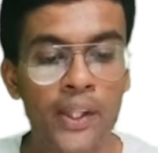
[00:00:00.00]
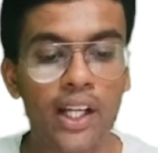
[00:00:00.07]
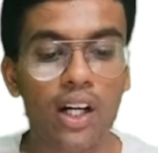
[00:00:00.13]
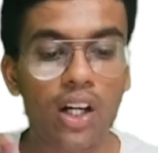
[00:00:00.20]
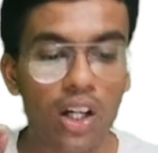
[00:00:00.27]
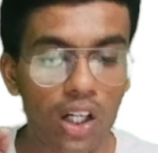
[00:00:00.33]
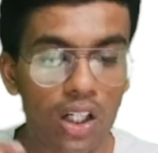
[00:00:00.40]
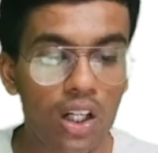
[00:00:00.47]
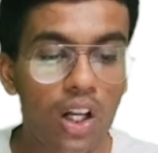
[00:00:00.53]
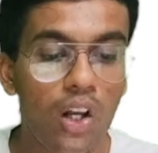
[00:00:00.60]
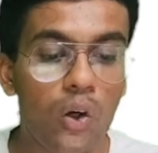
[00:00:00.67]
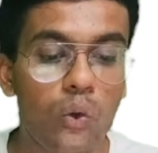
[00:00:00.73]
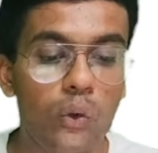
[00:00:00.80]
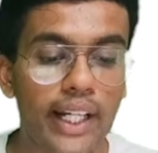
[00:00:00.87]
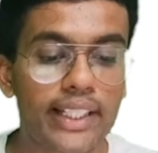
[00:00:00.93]
or
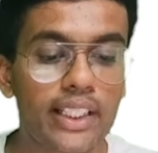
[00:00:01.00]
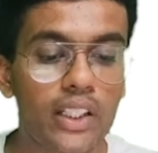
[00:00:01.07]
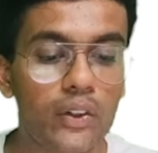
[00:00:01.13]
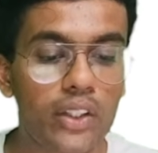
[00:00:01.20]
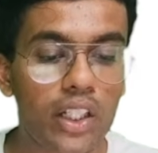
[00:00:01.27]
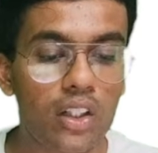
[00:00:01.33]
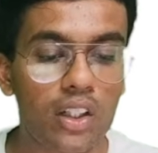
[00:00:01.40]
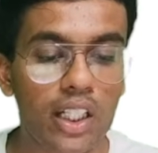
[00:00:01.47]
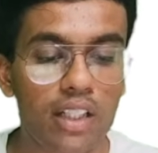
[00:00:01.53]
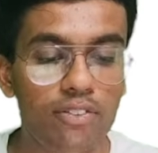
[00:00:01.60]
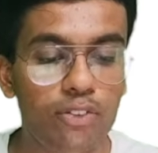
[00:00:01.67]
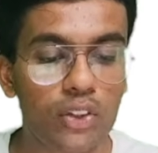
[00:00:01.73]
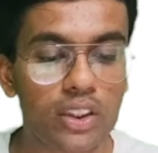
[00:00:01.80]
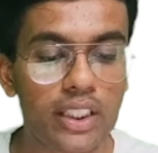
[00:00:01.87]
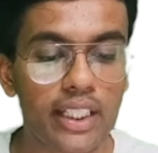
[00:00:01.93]
who executed or
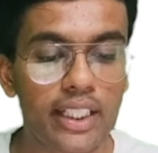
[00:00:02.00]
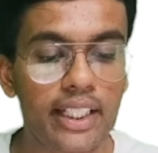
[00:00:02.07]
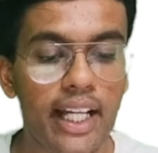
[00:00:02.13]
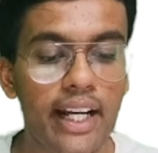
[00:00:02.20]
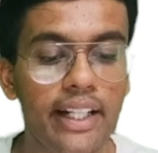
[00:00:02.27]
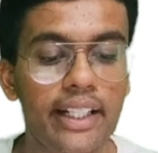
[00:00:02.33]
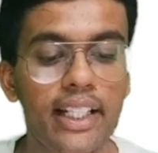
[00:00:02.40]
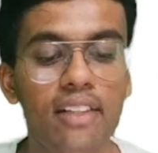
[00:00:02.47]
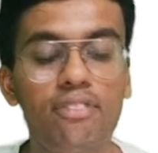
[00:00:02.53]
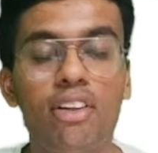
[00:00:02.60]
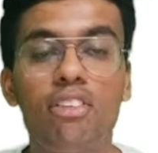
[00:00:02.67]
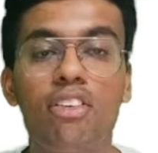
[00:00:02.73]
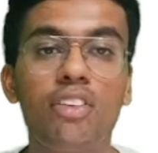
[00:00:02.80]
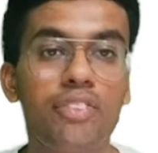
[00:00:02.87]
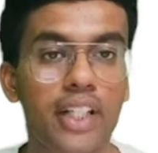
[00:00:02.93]
enforced any guarantee in
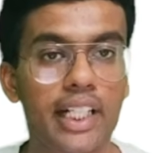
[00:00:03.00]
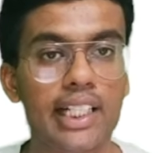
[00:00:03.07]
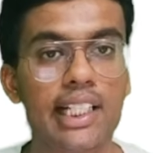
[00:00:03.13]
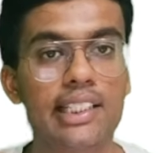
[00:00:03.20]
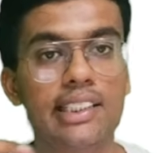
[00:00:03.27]
favor of creditors.